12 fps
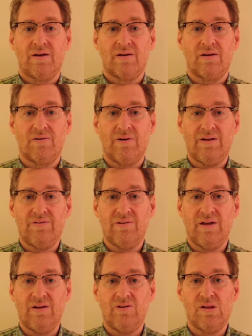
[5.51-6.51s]

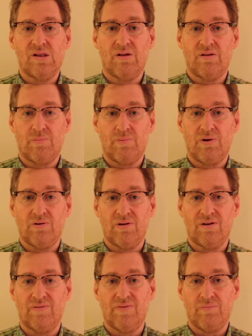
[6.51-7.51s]
Congratulations on your
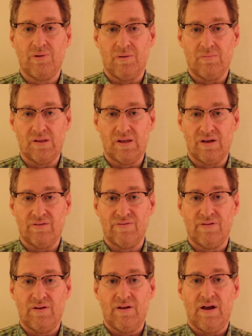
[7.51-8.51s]
purchase of the BlumSafe,
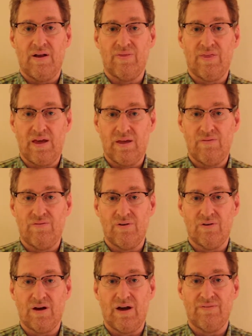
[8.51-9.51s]
and thank you for
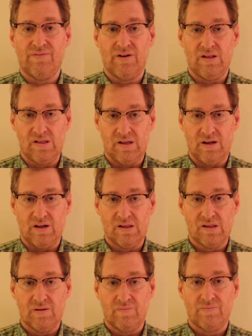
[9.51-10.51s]
your confidence in
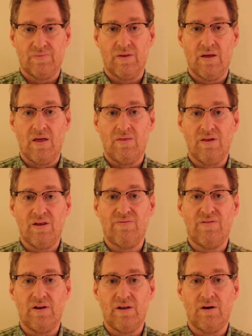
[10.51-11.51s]
us. This
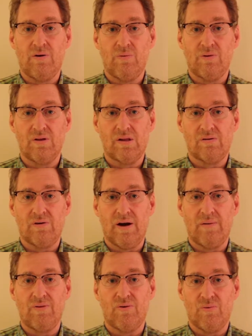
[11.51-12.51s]
video will
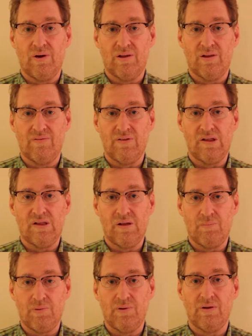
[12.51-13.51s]
describe the relatively
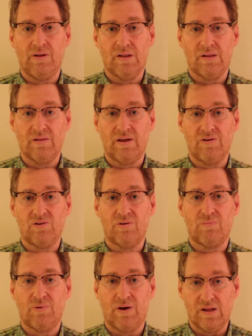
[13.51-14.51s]
simple
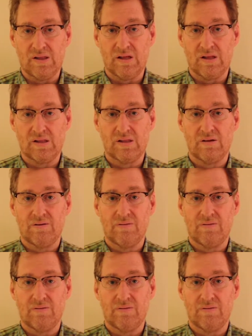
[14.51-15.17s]
installation process.